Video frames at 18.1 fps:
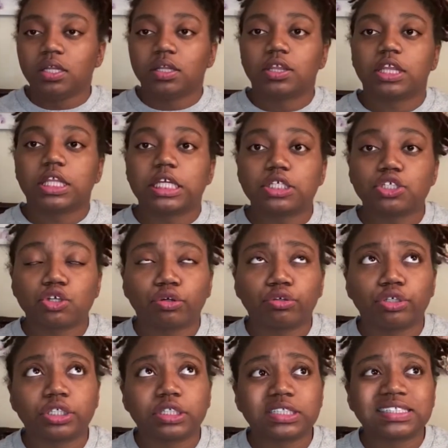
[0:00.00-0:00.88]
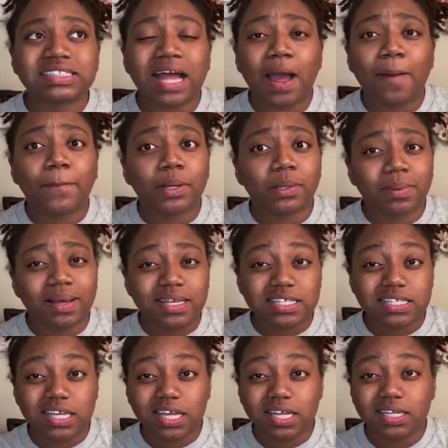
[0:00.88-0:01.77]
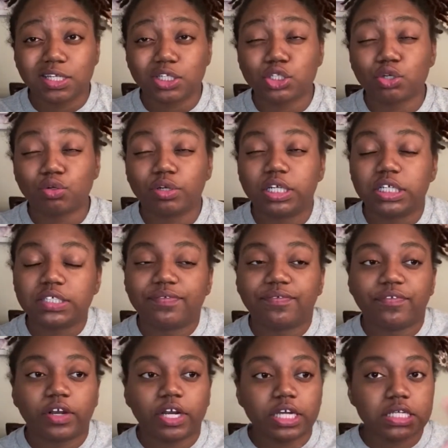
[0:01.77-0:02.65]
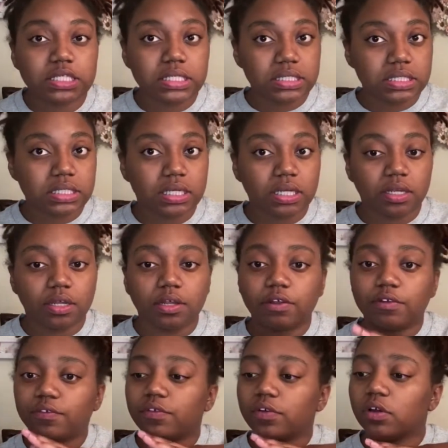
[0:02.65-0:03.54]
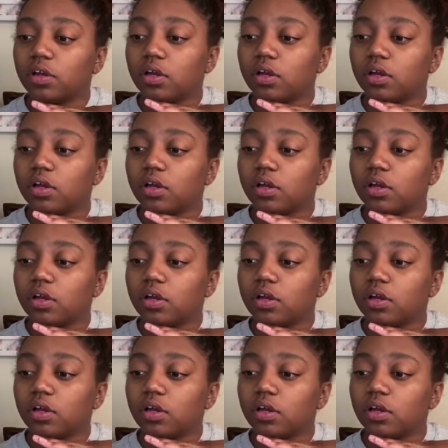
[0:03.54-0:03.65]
This toner does not burn my skin. This toner is very sensitive,